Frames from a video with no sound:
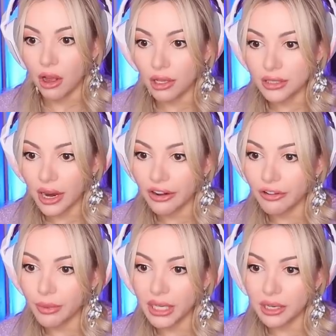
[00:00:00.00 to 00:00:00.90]
Got
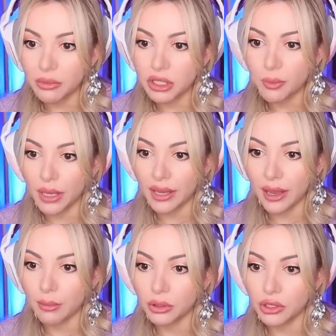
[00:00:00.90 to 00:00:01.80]
tired of my neighbors
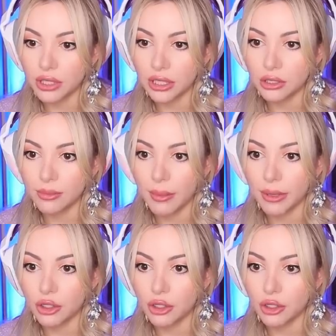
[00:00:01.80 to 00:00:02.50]
being able to see into my